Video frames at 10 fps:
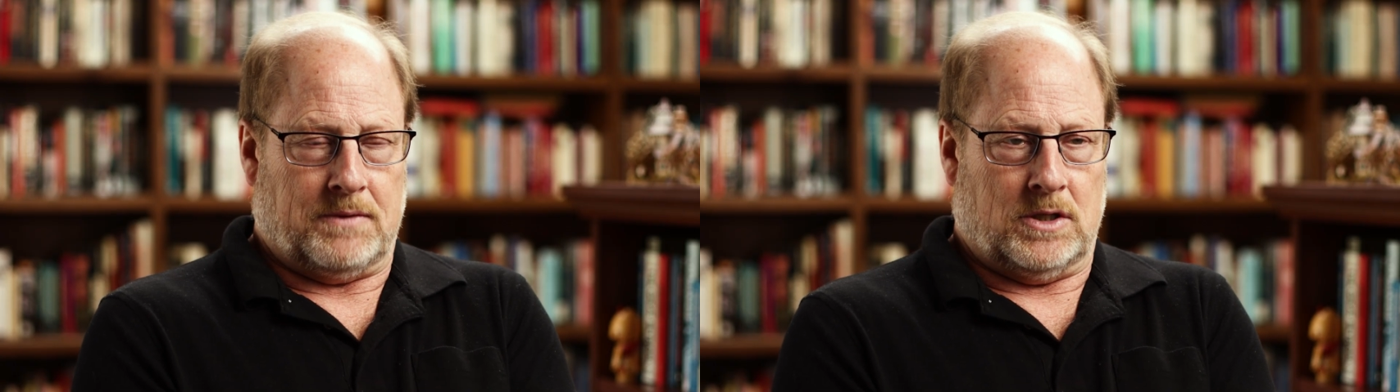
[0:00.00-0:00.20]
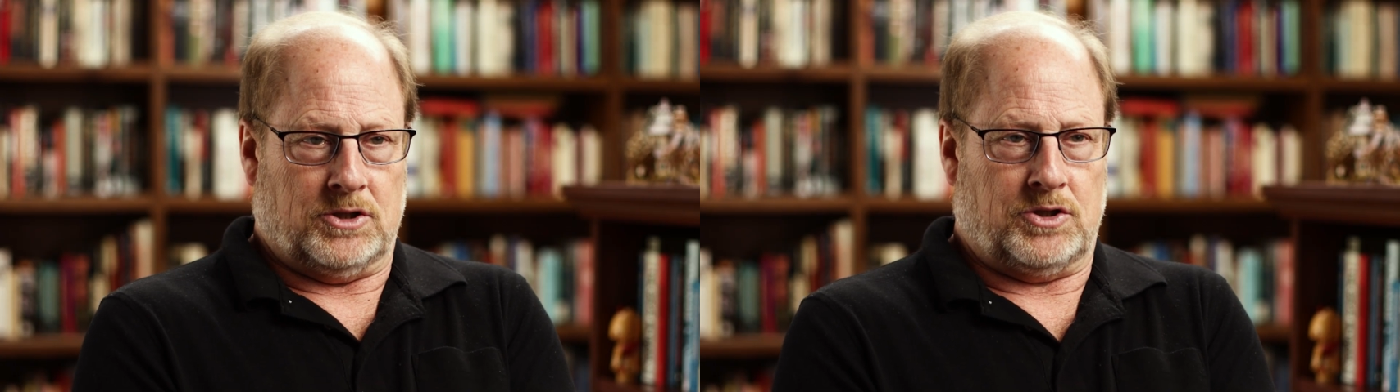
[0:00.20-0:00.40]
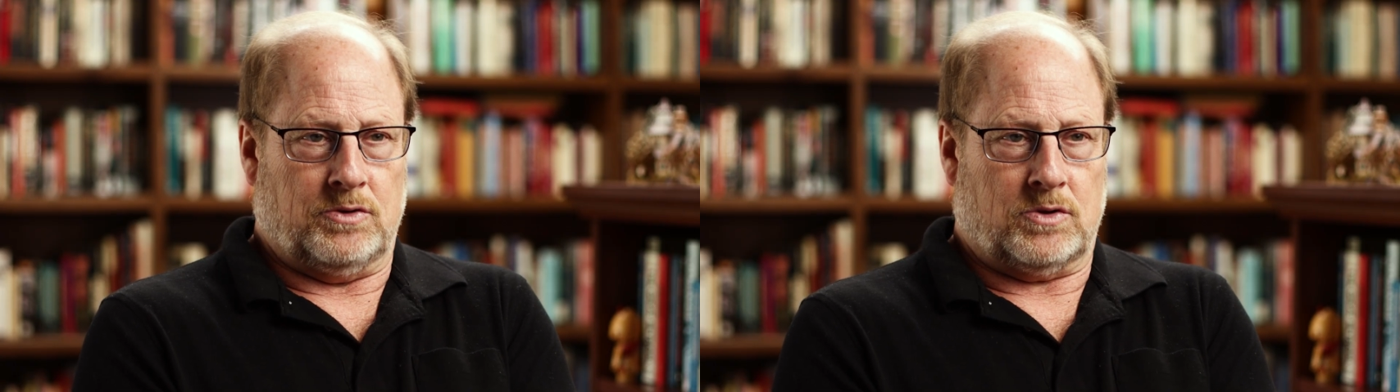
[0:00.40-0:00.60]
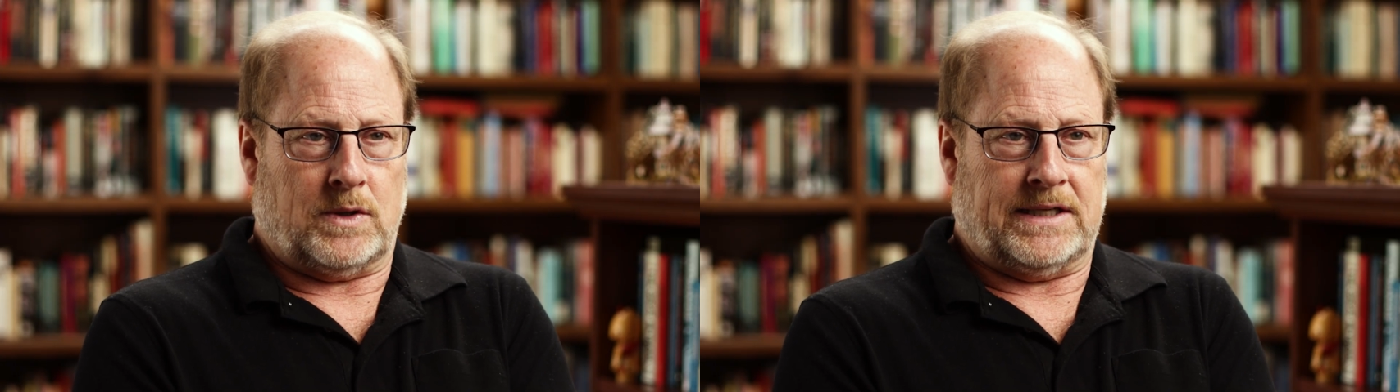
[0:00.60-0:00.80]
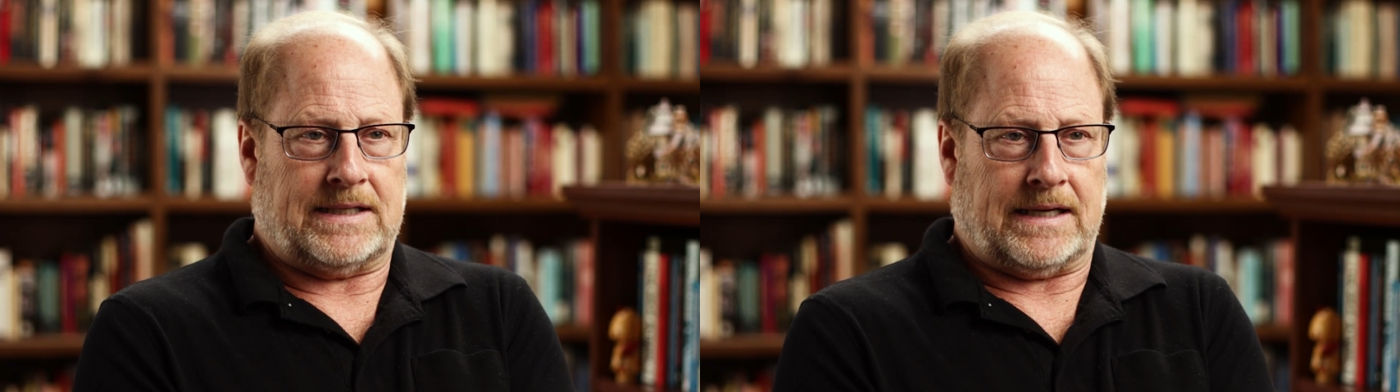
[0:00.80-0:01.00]
on June
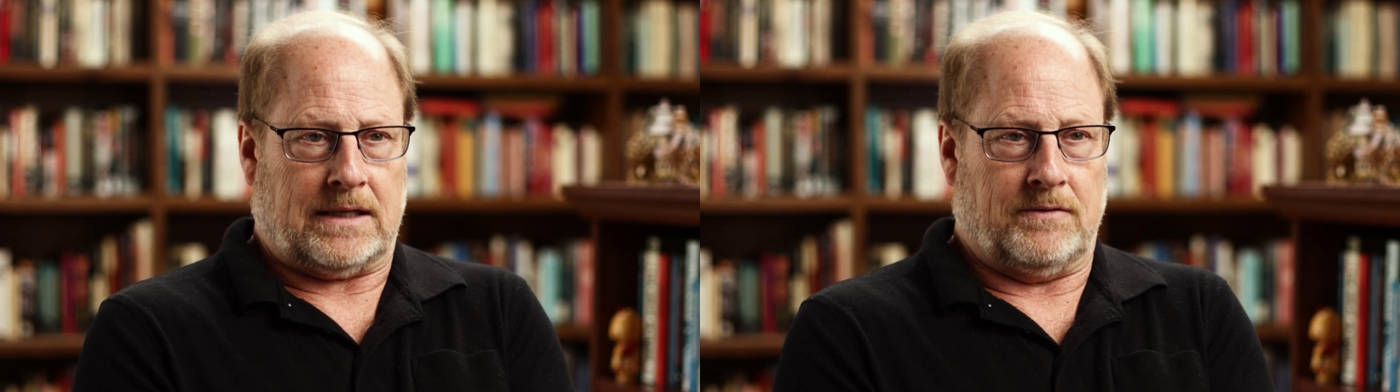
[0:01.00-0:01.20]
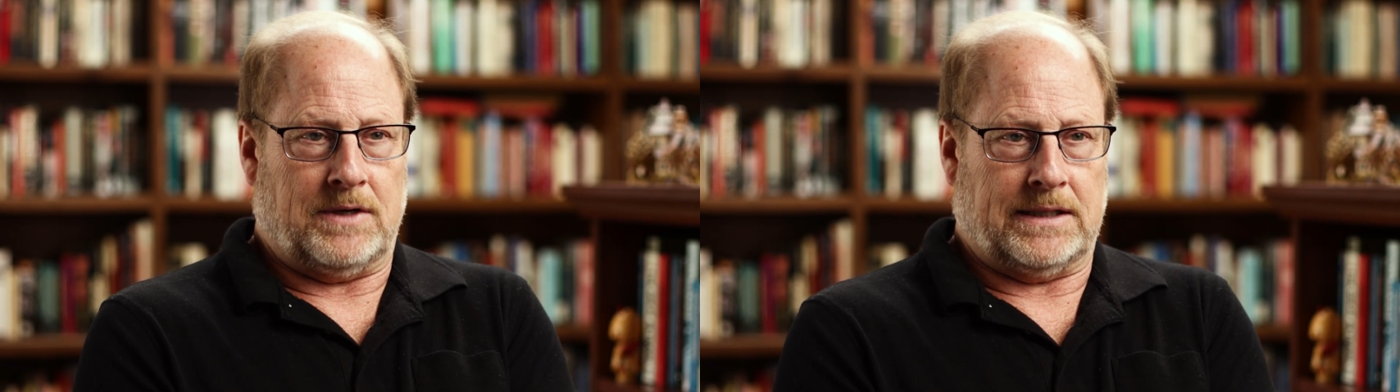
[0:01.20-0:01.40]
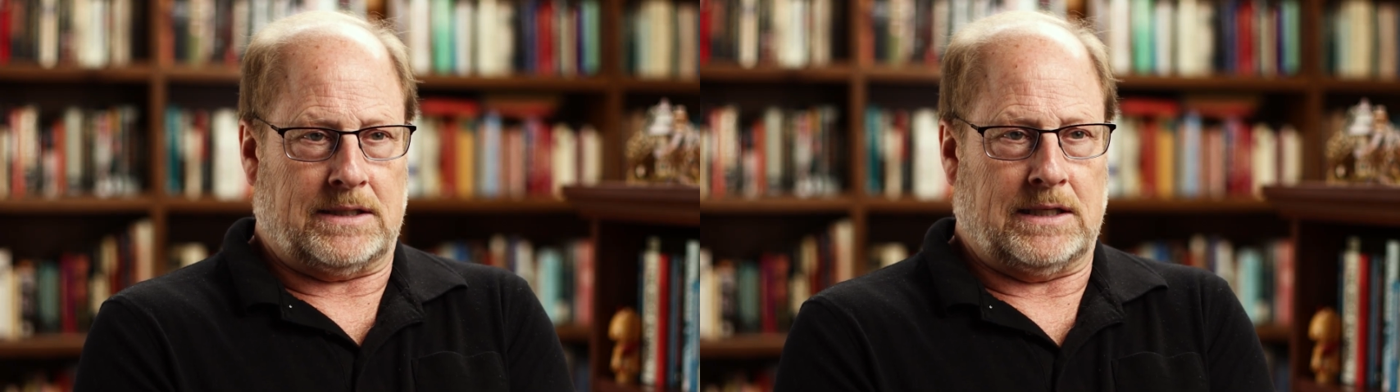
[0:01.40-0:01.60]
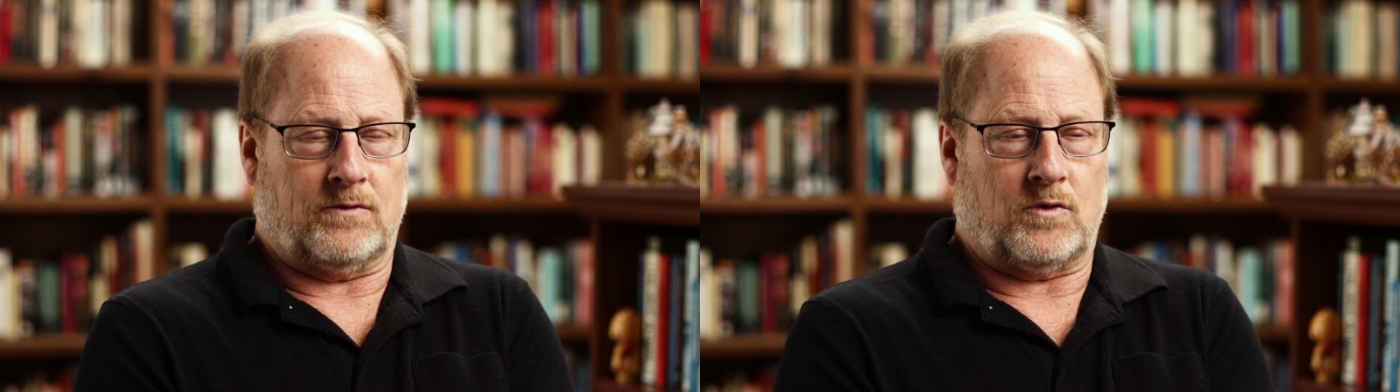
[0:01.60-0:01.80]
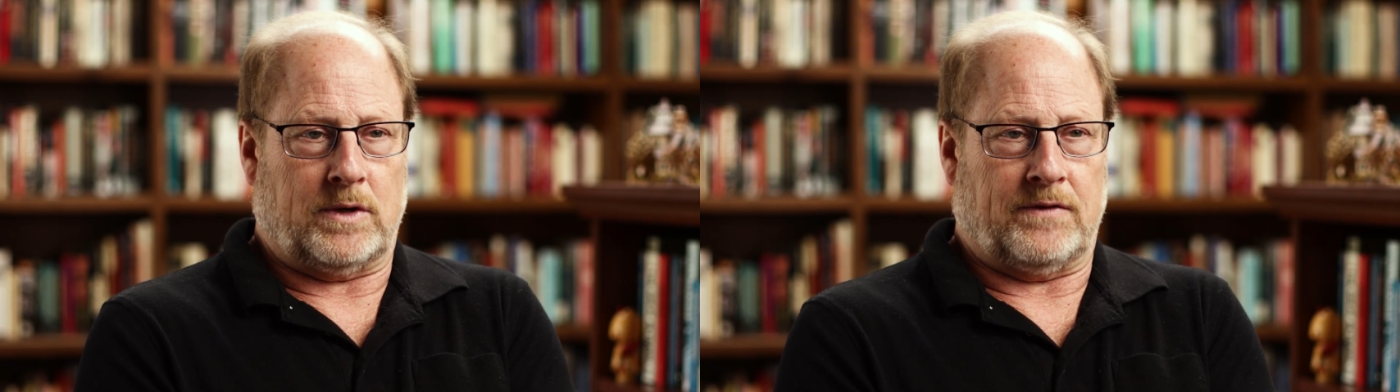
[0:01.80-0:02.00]
22nd of
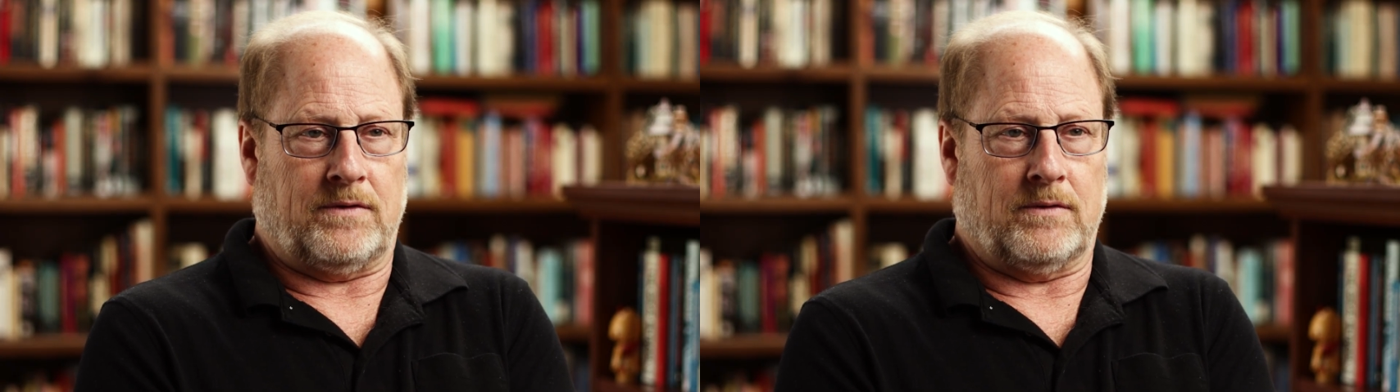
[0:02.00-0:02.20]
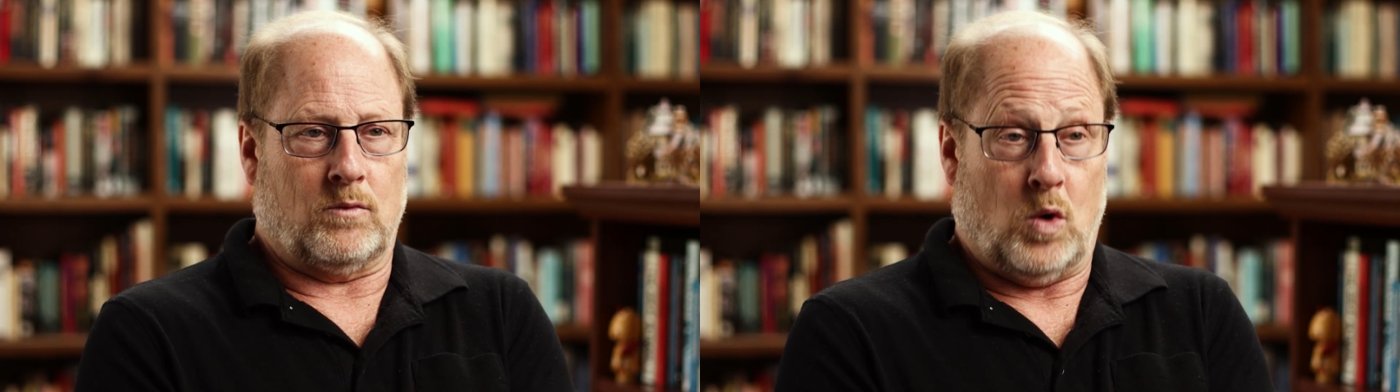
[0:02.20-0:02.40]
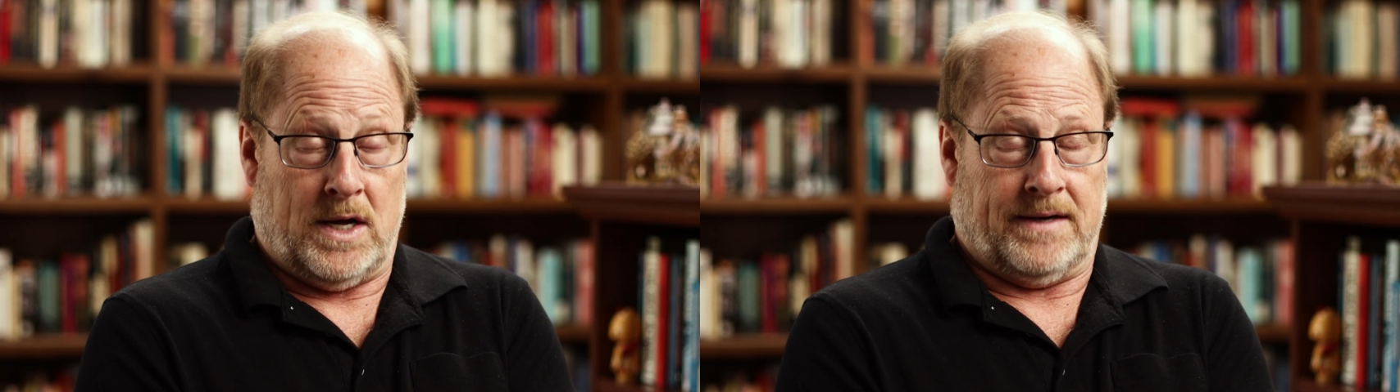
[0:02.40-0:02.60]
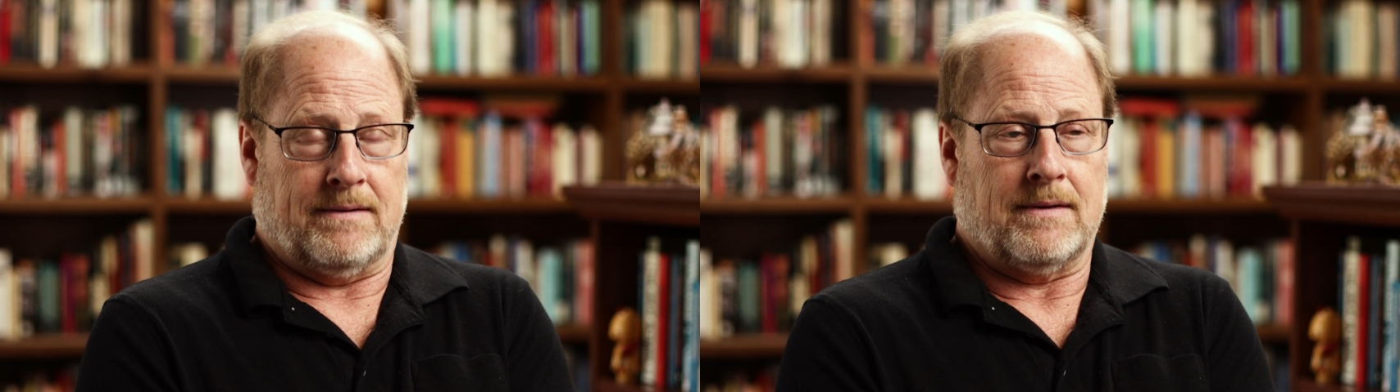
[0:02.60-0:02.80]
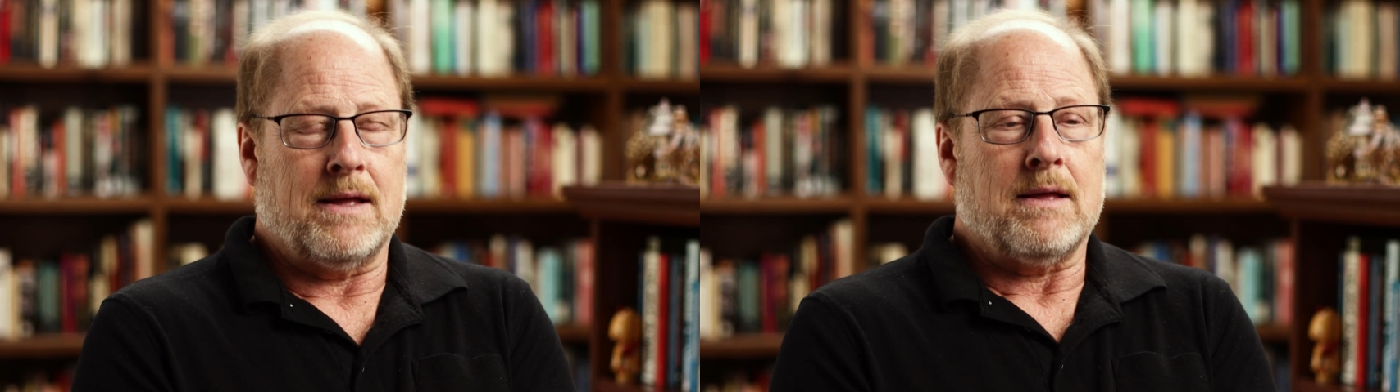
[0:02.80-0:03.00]

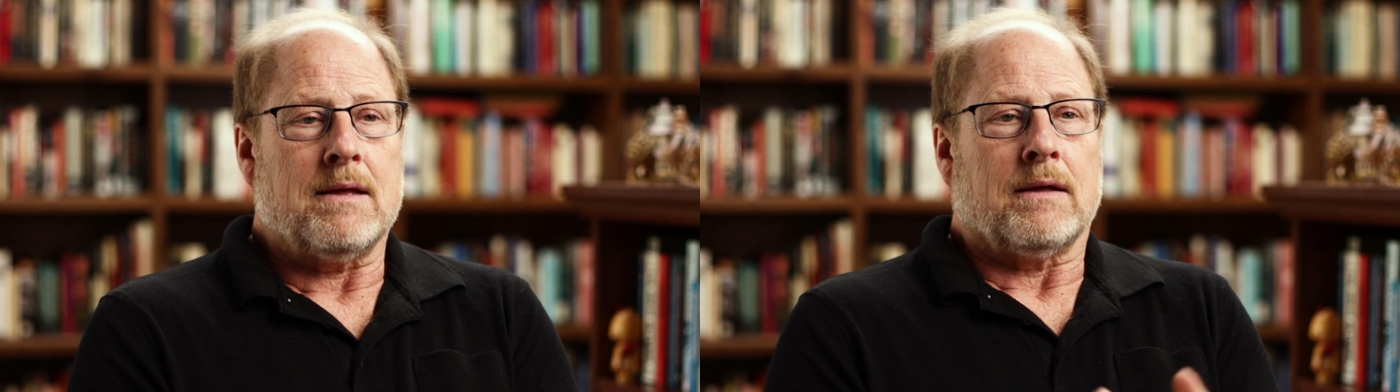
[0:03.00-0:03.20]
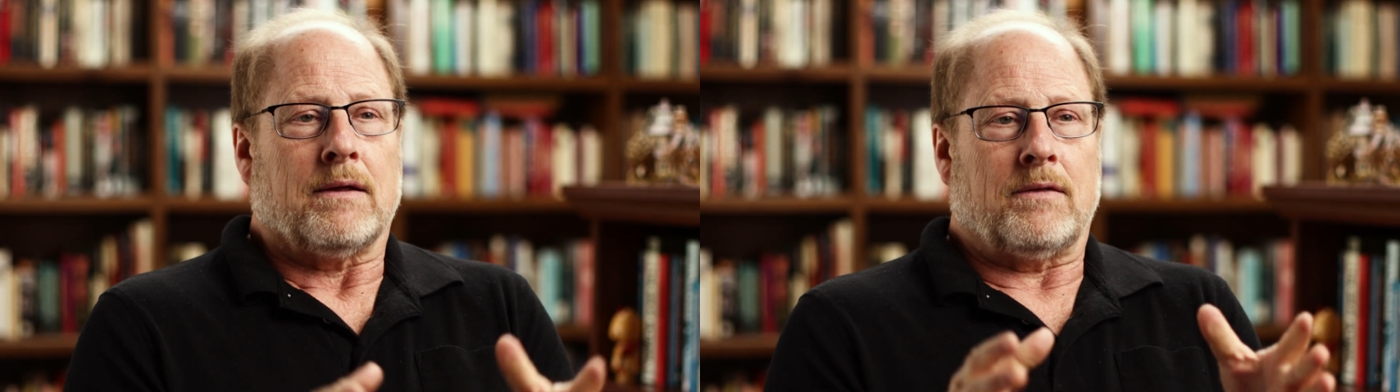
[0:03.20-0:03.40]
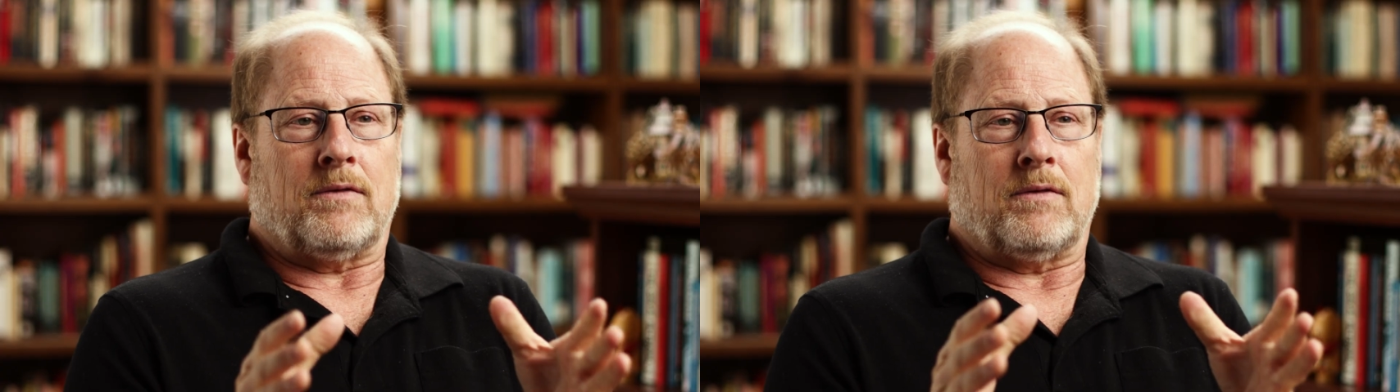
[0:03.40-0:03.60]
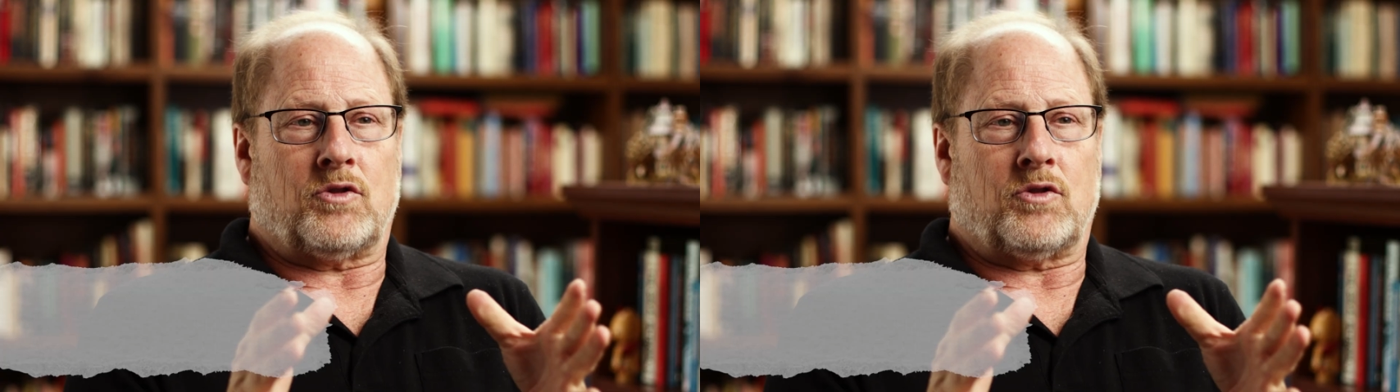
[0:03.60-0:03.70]
1941,